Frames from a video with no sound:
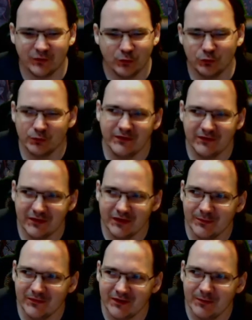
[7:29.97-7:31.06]
racing
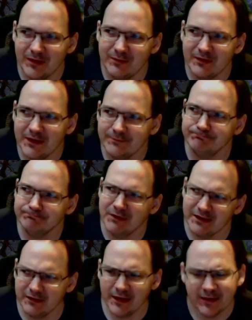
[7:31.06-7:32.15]
games, then I might be like, I
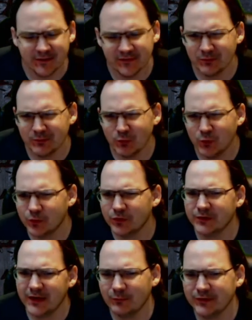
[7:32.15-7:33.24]
did like this one more and
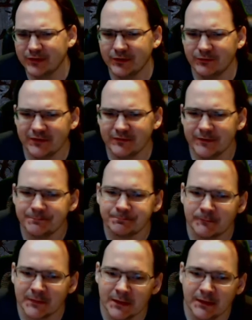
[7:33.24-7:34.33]
that one, whatever.
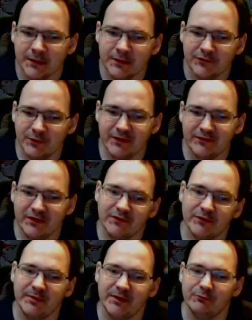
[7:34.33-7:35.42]
So anyways, Need for
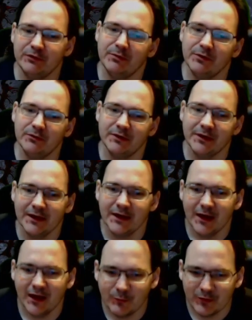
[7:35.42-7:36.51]
Speed Reboot.
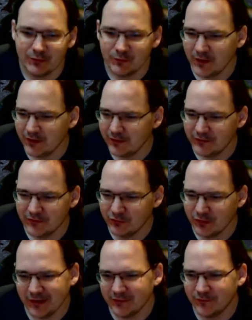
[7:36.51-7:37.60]
There's a
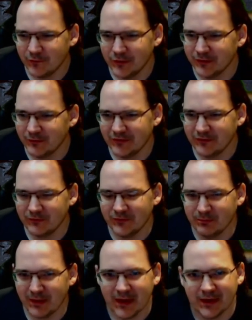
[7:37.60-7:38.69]
trailer for it, which is just
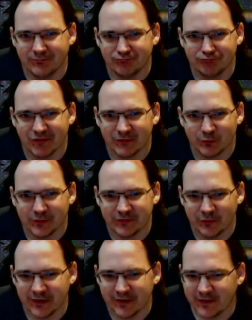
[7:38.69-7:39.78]
bad. Doesn't really show
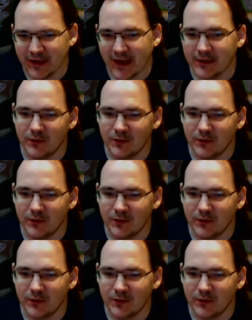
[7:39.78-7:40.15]
anything at all.